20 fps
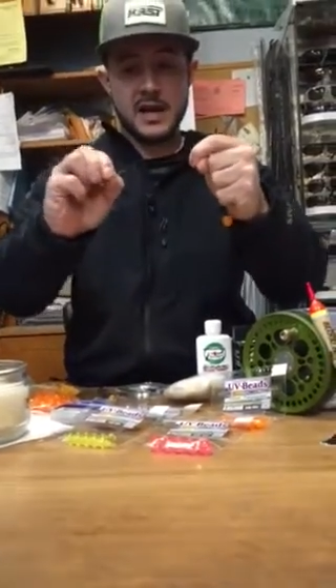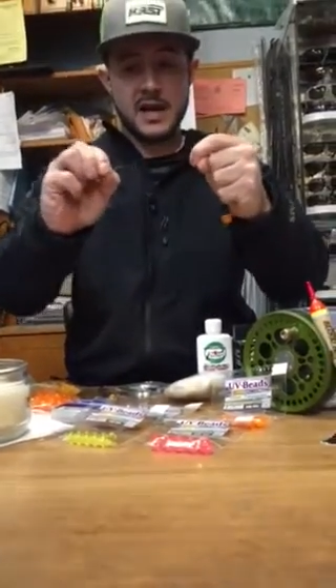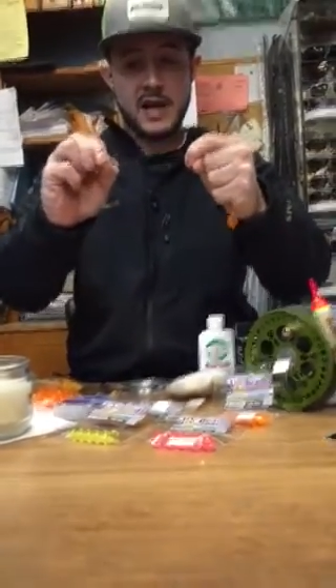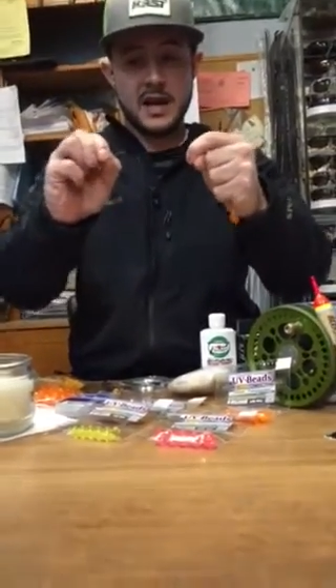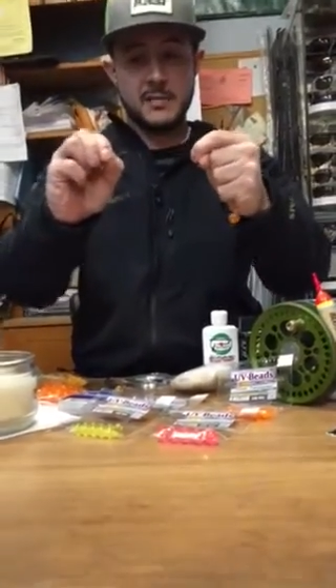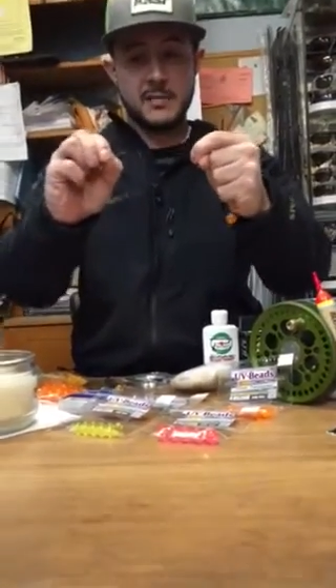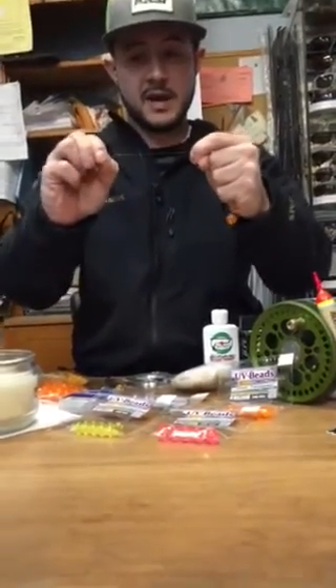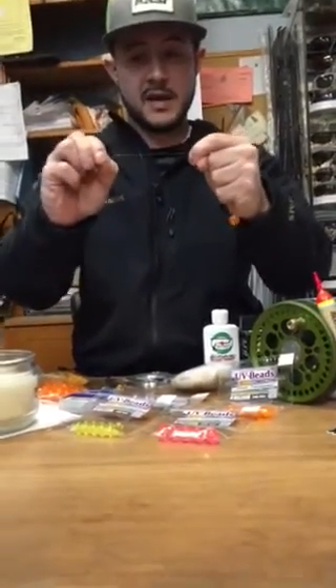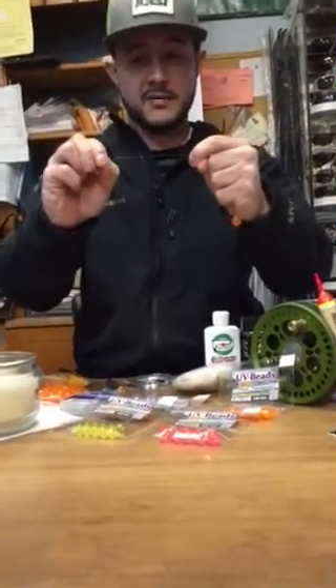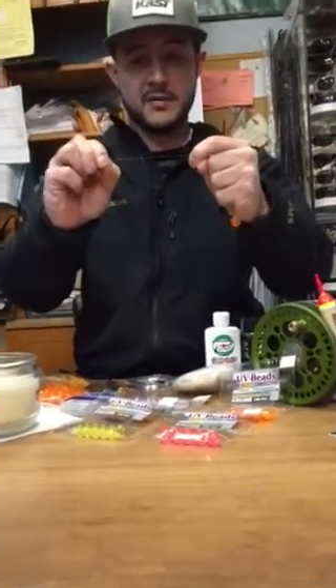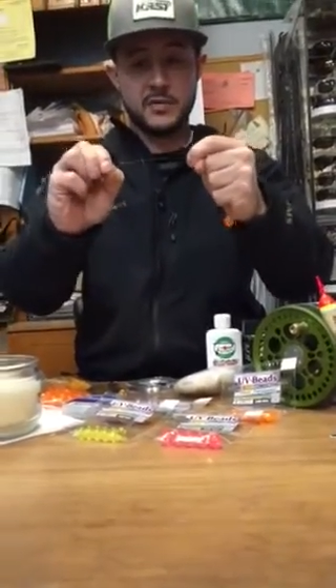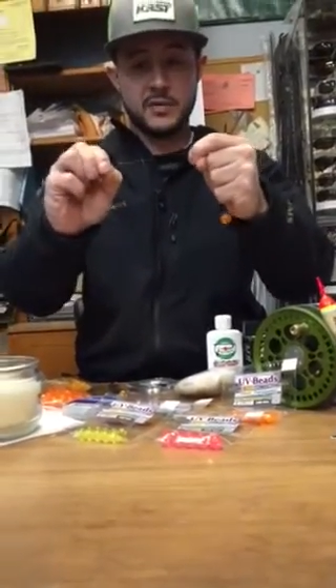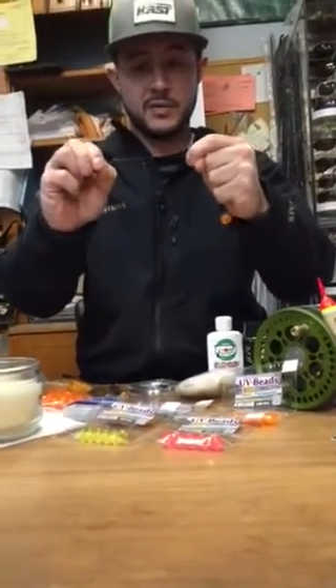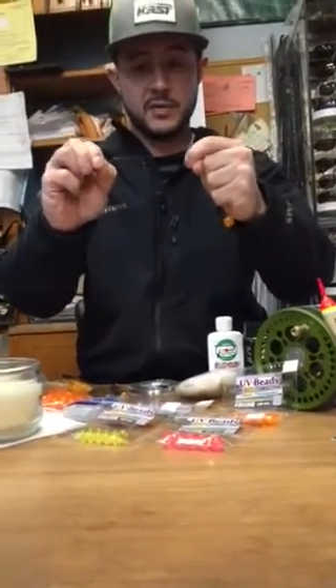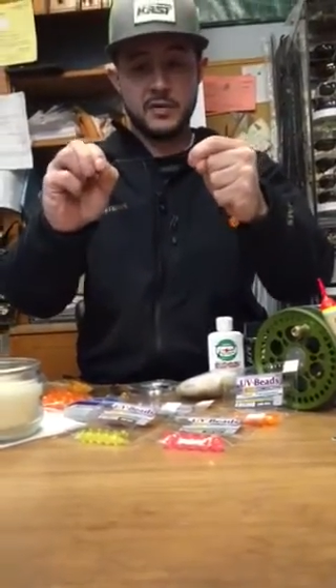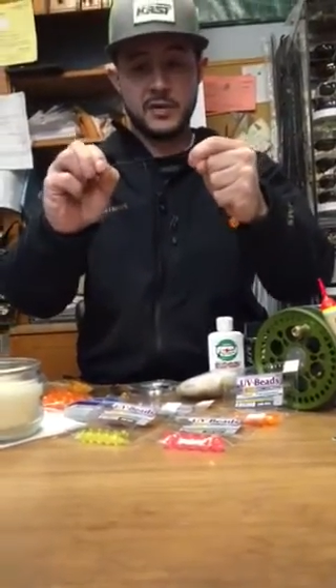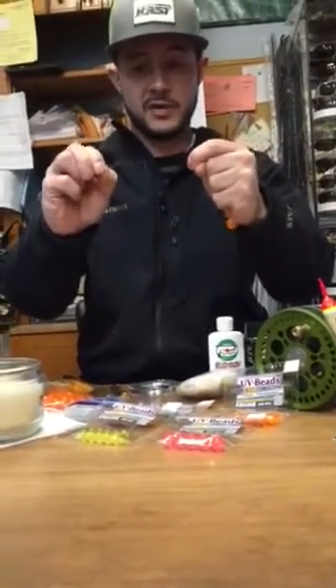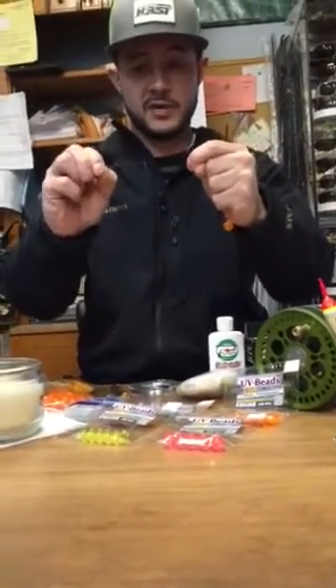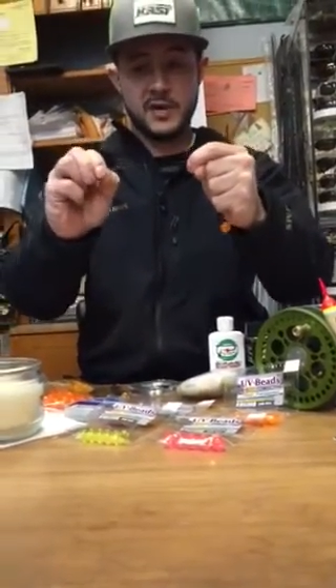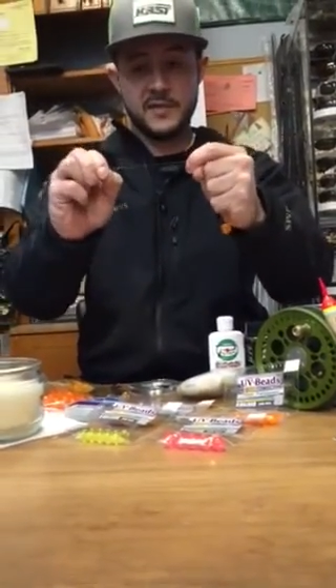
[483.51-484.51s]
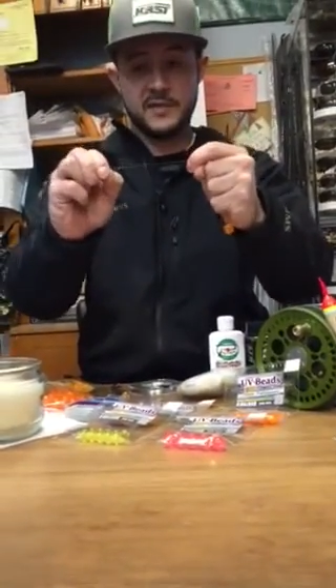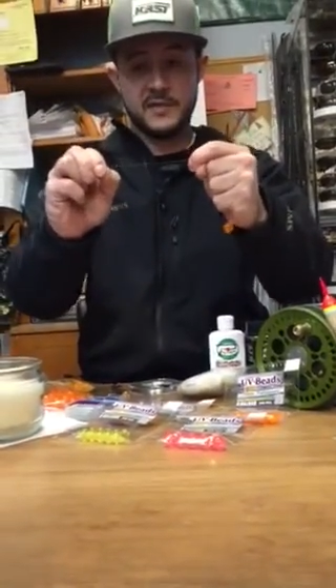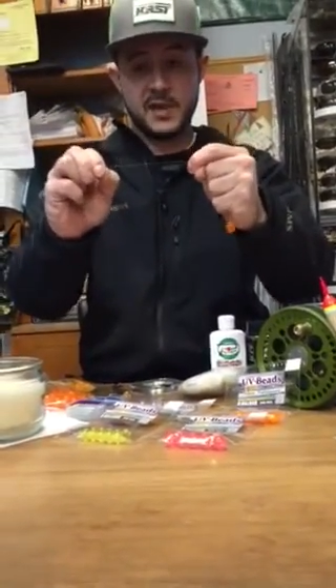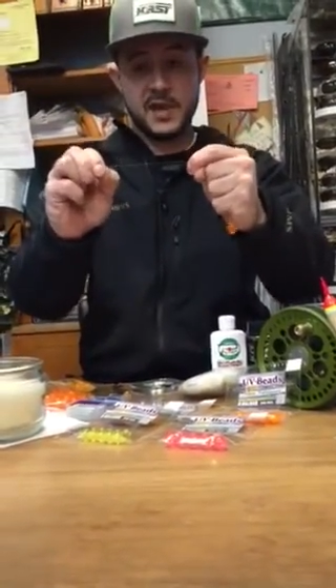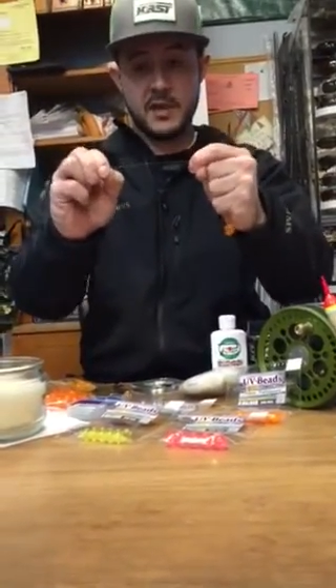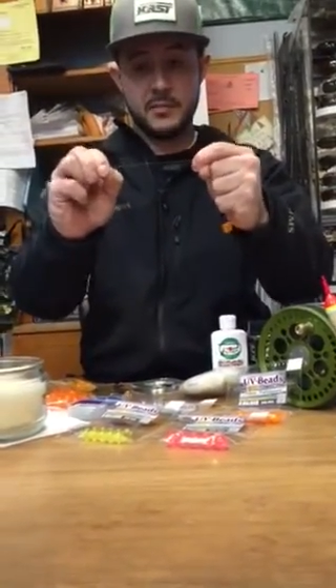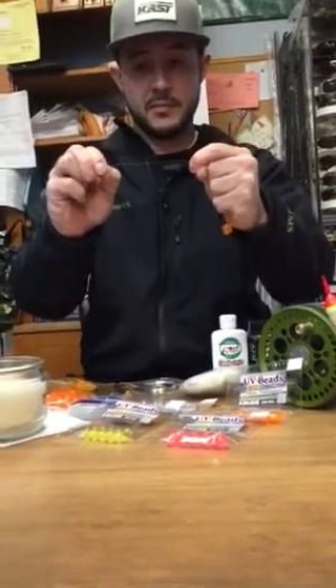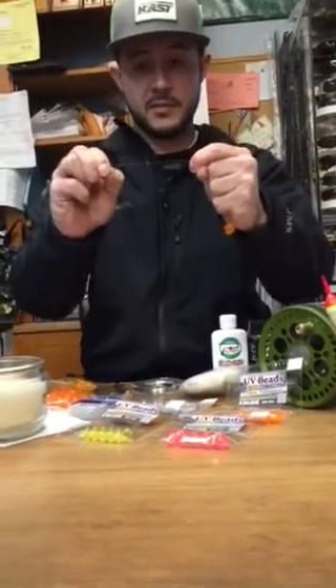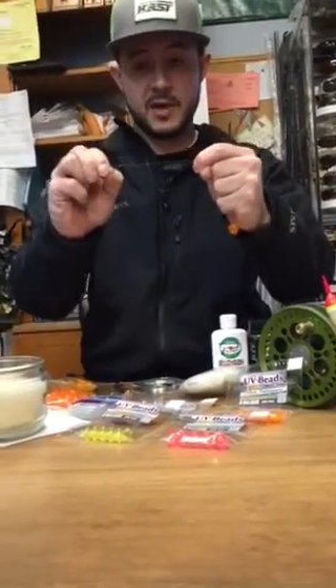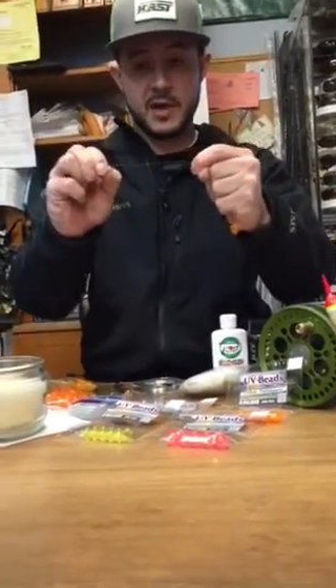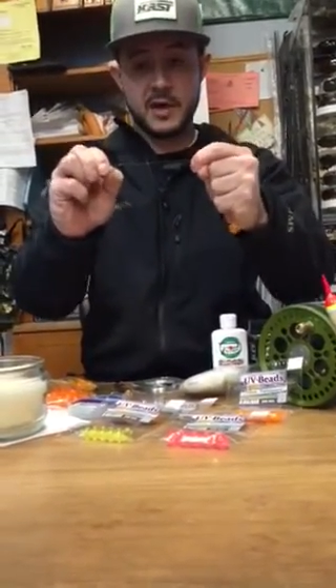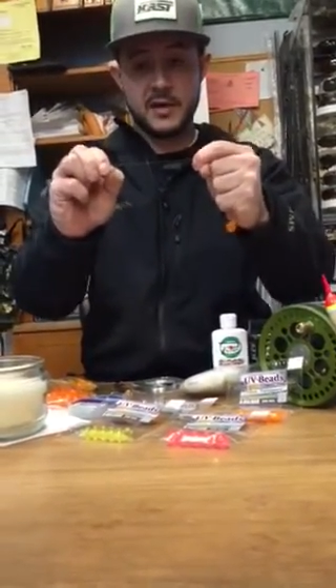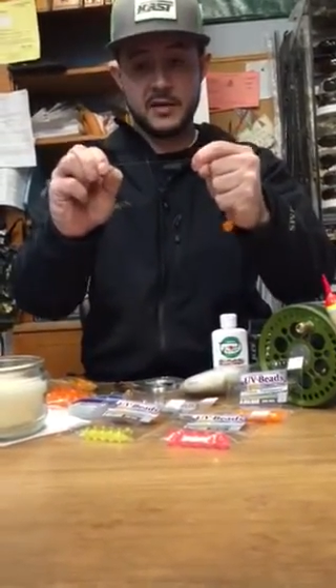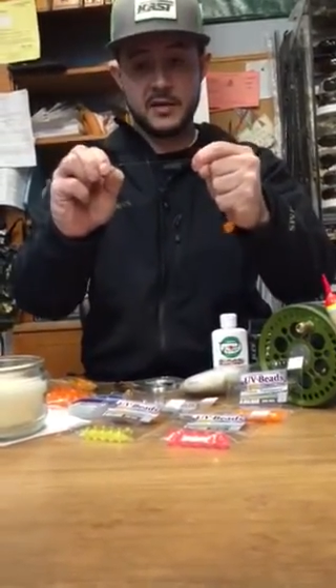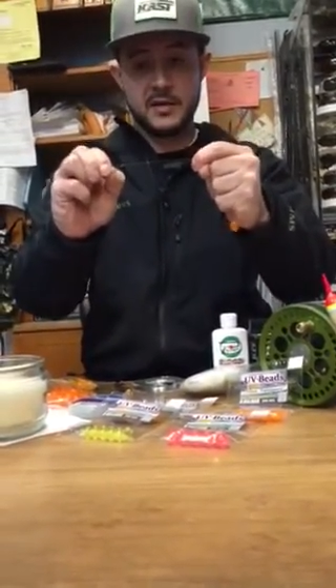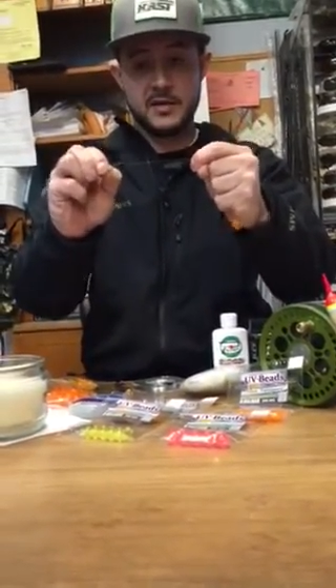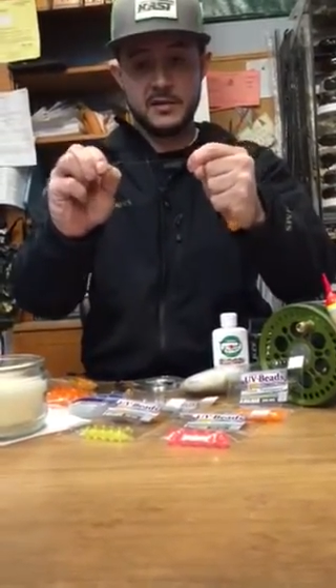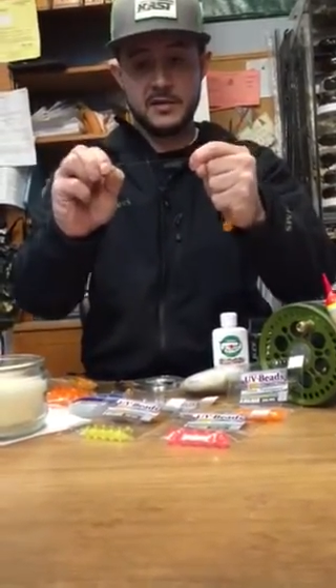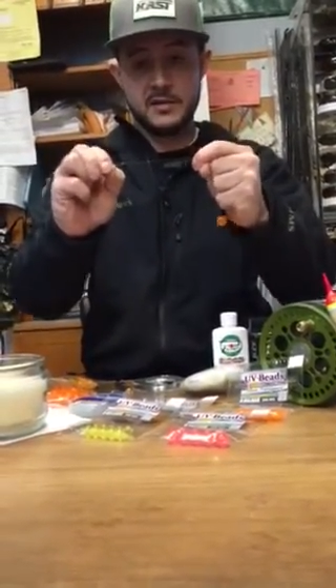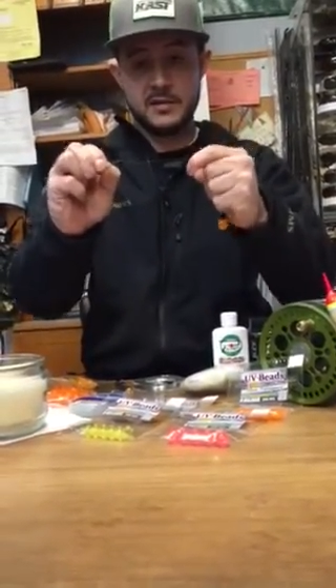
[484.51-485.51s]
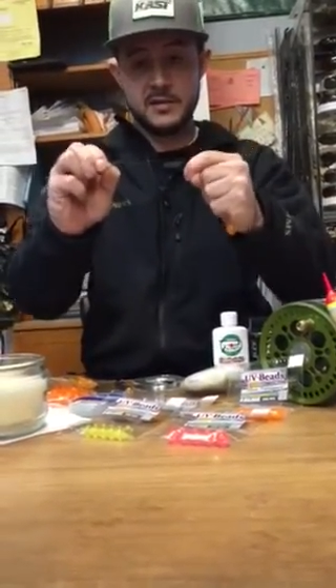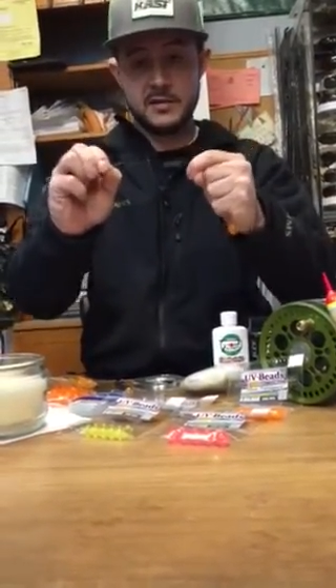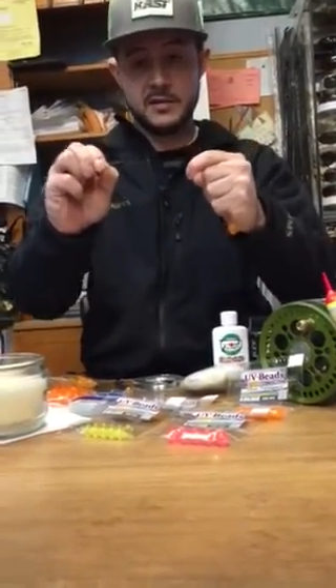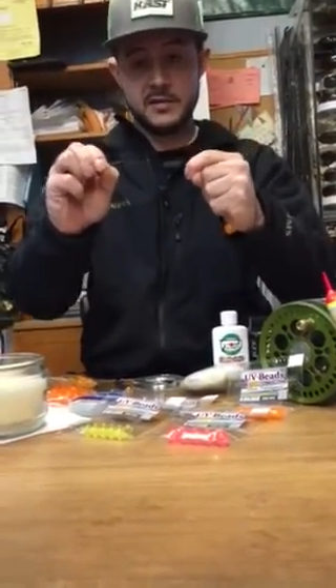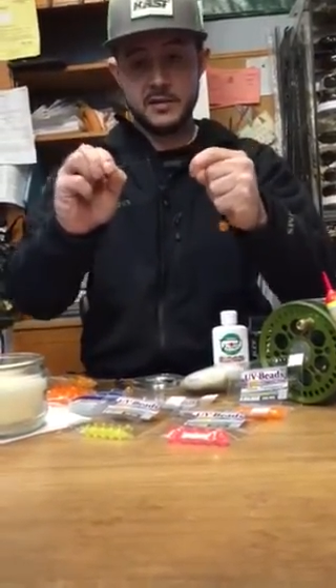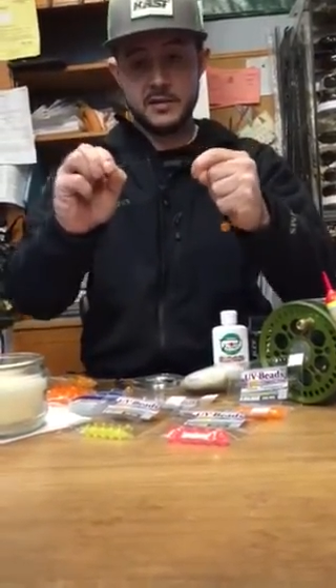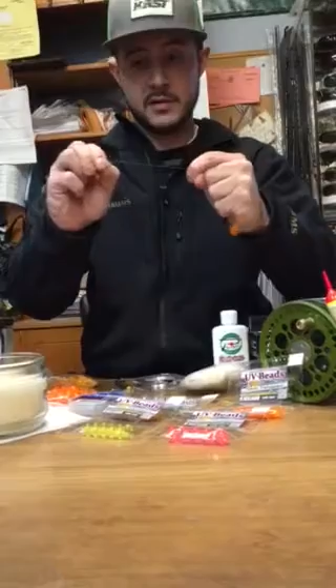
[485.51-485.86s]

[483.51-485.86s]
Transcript: and I'm having a really tough time breaking this,